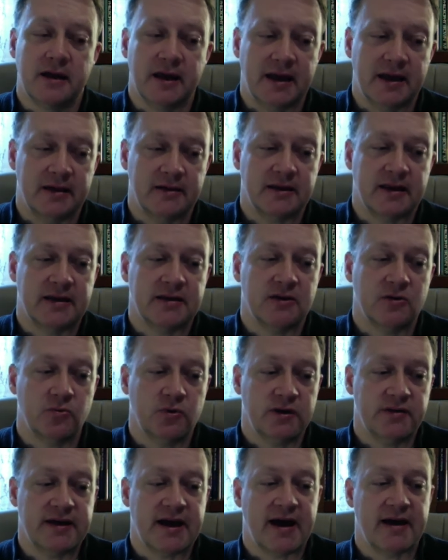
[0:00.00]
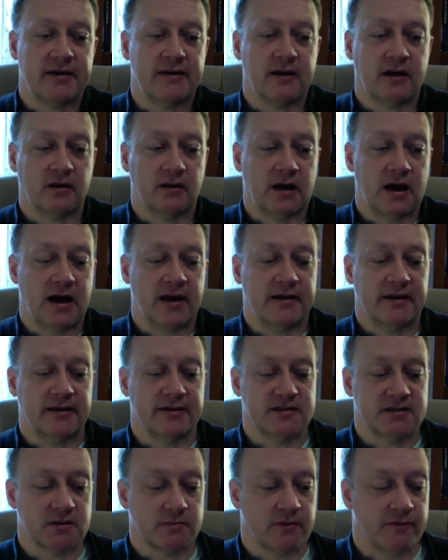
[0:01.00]
And you read that a lot in
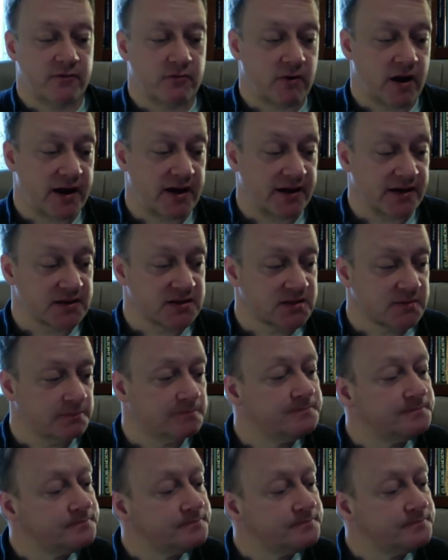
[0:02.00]
some of the writings.